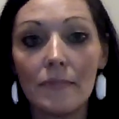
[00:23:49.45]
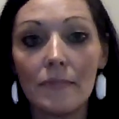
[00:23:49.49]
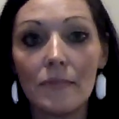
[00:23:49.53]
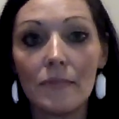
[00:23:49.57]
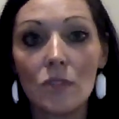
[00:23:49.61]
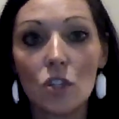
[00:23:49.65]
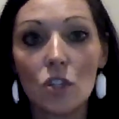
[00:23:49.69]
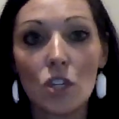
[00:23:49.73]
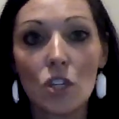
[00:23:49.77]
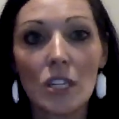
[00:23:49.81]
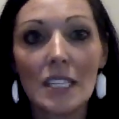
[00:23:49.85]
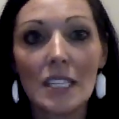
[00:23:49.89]

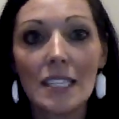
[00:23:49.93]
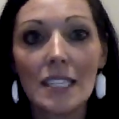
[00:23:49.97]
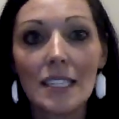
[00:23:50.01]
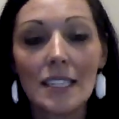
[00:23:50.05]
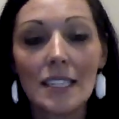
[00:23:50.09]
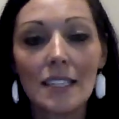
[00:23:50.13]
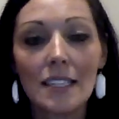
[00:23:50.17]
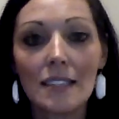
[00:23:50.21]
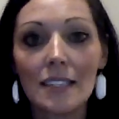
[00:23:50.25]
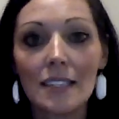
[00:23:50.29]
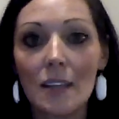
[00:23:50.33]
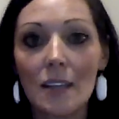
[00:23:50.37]

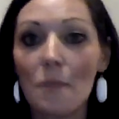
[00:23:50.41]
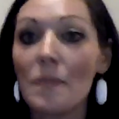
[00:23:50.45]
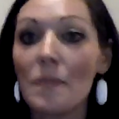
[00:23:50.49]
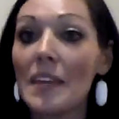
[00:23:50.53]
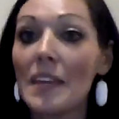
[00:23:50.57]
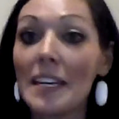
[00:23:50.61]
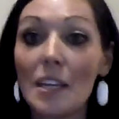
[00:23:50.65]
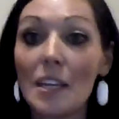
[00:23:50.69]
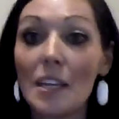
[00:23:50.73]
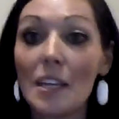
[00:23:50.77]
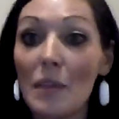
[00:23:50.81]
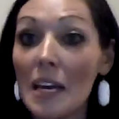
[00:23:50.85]
just
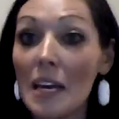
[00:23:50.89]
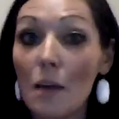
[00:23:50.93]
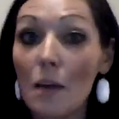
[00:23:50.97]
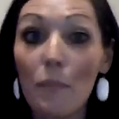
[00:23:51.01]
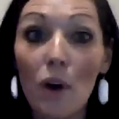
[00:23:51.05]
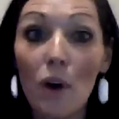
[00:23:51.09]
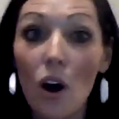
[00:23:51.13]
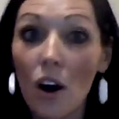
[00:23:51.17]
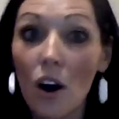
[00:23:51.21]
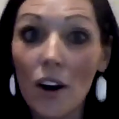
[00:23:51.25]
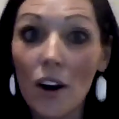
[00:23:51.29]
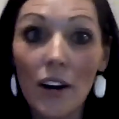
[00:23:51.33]
something to be a
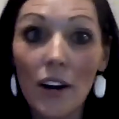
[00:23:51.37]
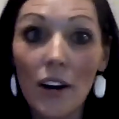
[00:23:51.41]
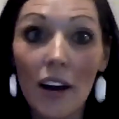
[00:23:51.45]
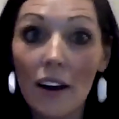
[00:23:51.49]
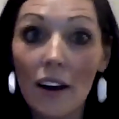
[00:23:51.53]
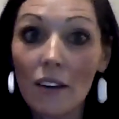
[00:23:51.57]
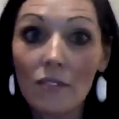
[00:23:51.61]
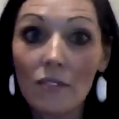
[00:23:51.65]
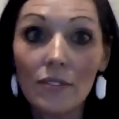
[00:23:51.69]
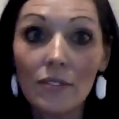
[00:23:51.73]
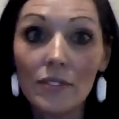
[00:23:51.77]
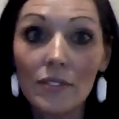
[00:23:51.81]
part
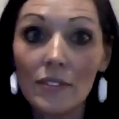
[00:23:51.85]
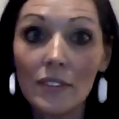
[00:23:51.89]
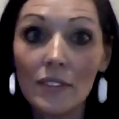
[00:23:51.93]
of.